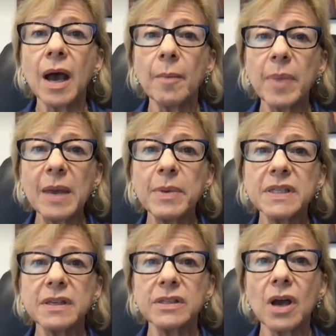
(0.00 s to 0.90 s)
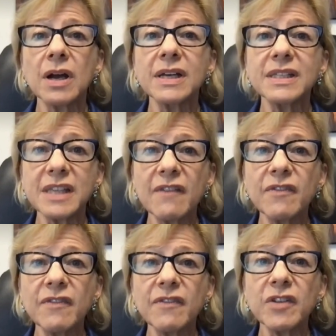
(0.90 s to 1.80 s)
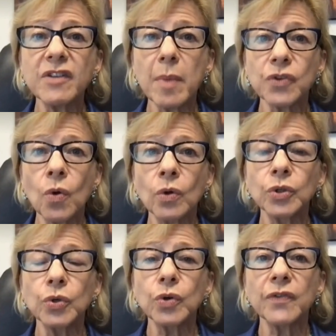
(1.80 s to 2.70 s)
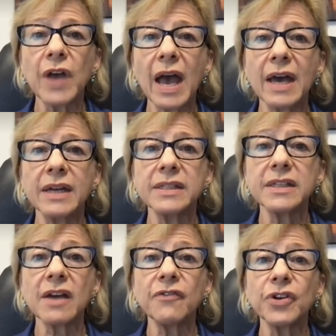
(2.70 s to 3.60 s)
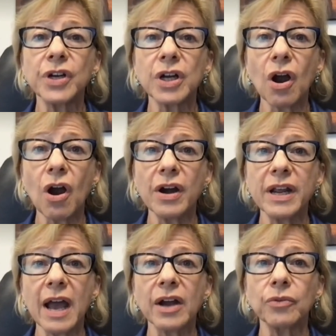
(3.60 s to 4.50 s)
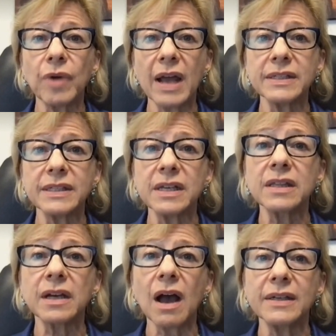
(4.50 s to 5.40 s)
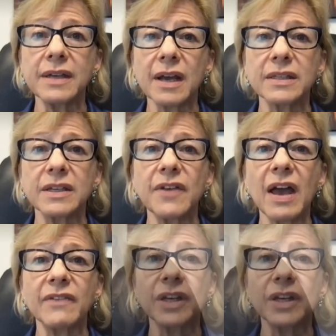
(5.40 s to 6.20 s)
babies as young as 7 months old who've had suffered a cardiac arrest in the context of having a